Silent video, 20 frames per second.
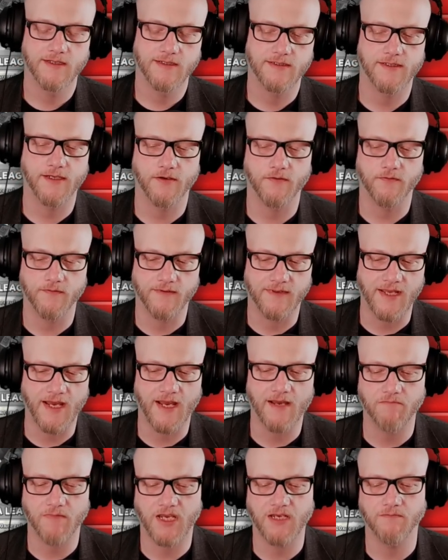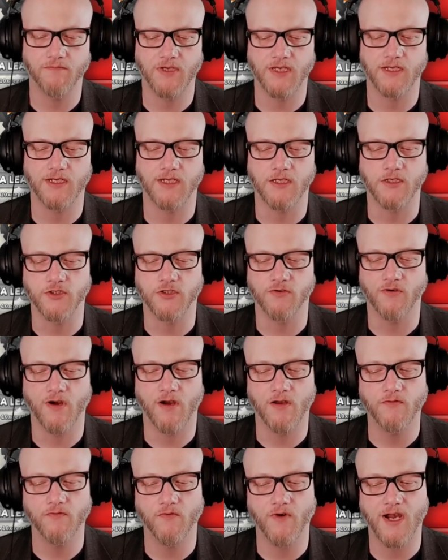So that may be an issue.
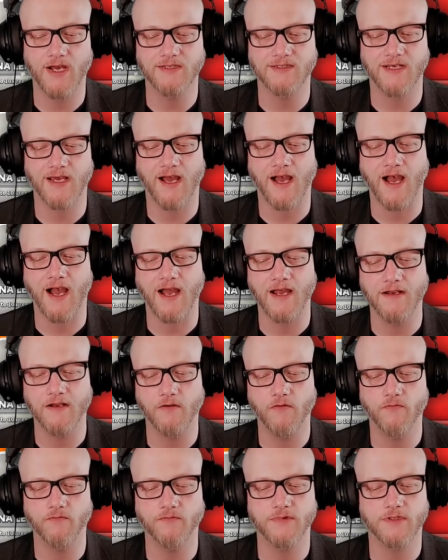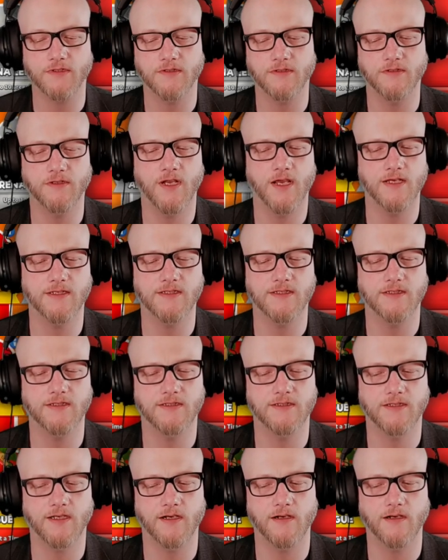Otherwise, I don't
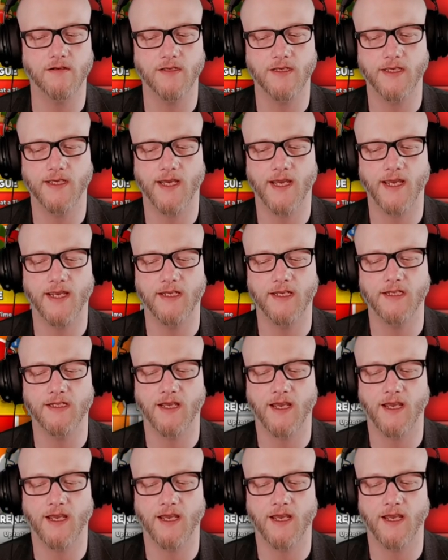necessarily hate it.